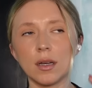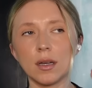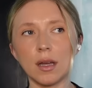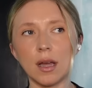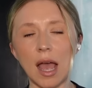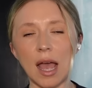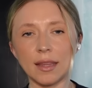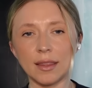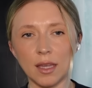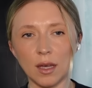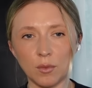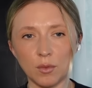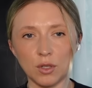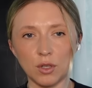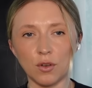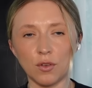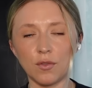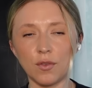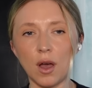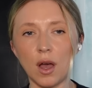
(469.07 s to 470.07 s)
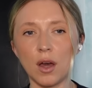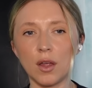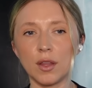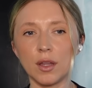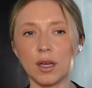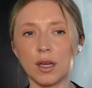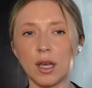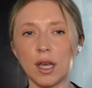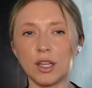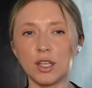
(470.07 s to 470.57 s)
had that with your
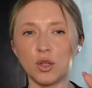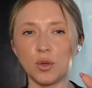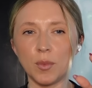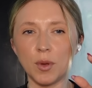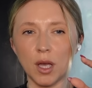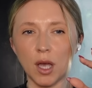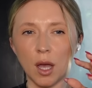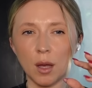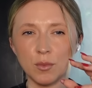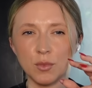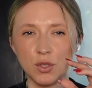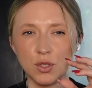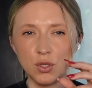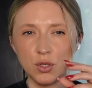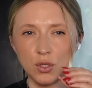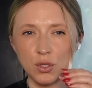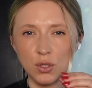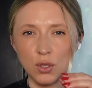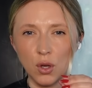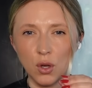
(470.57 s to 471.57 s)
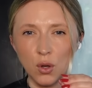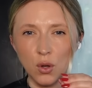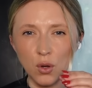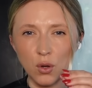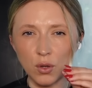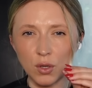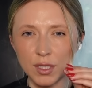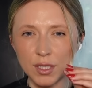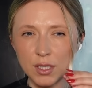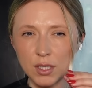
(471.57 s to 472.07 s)
father and you become so
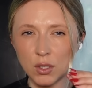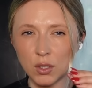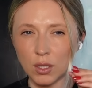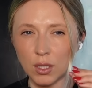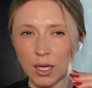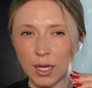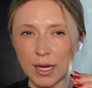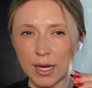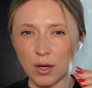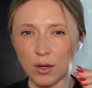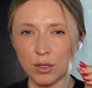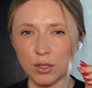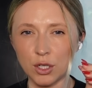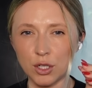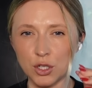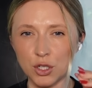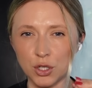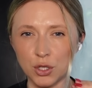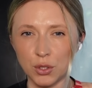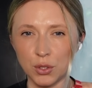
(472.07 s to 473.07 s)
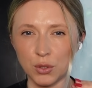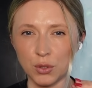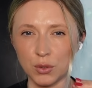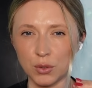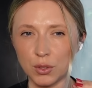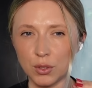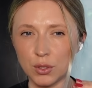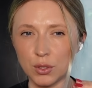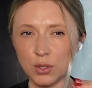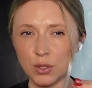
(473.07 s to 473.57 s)
crystal clear and
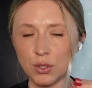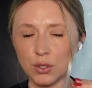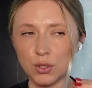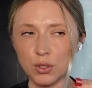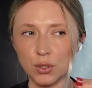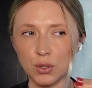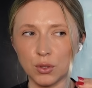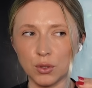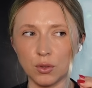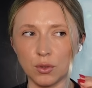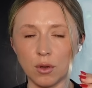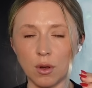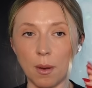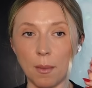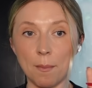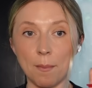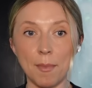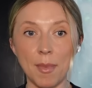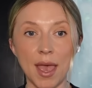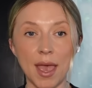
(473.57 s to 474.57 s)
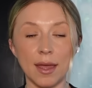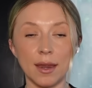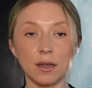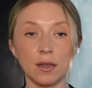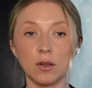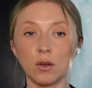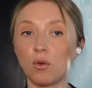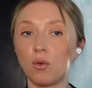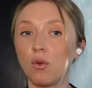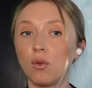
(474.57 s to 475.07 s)
attuned to
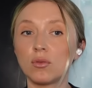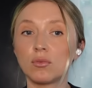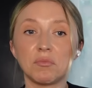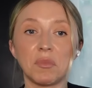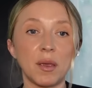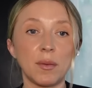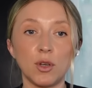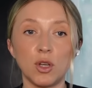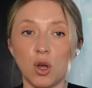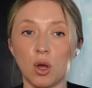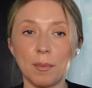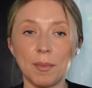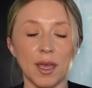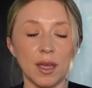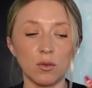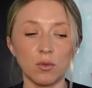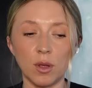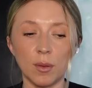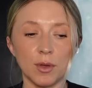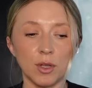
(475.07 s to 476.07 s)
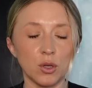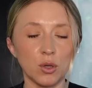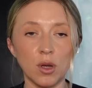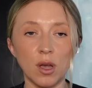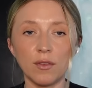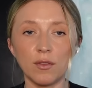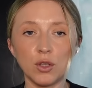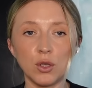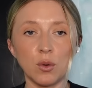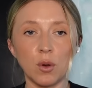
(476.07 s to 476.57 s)
men or maybe not men, women,
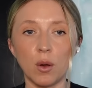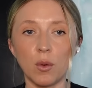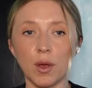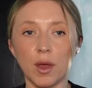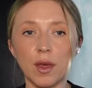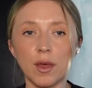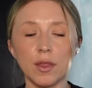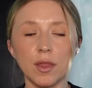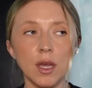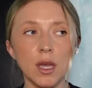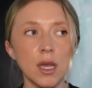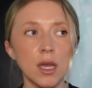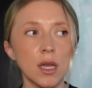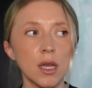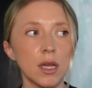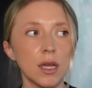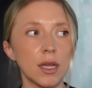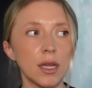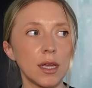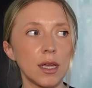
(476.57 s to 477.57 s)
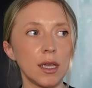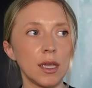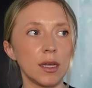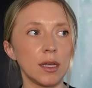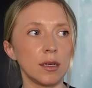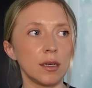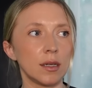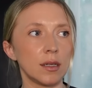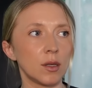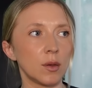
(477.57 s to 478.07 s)
whoever you are with,
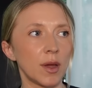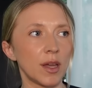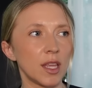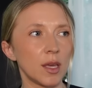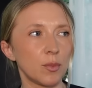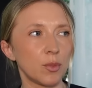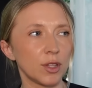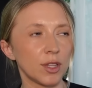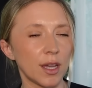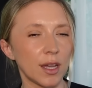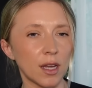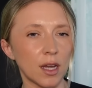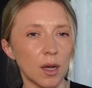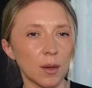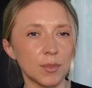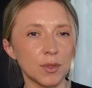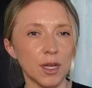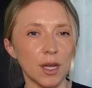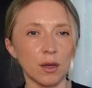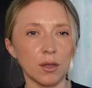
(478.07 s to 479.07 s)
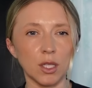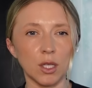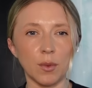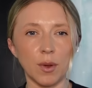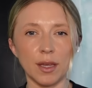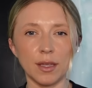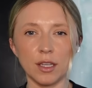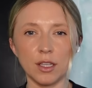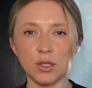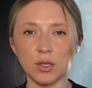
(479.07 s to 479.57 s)
in the way they put their cup down, the
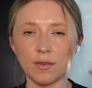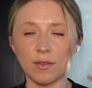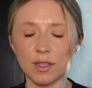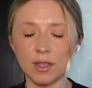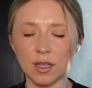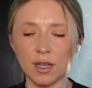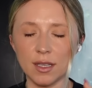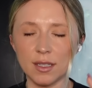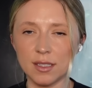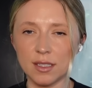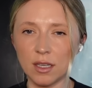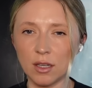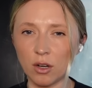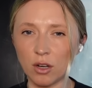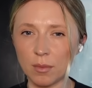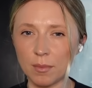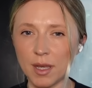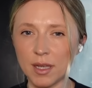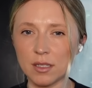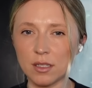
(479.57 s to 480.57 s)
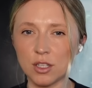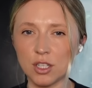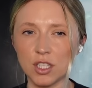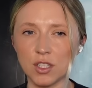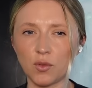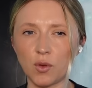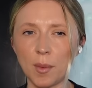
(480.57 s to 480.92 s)
way they do everything. I see a lot of messages of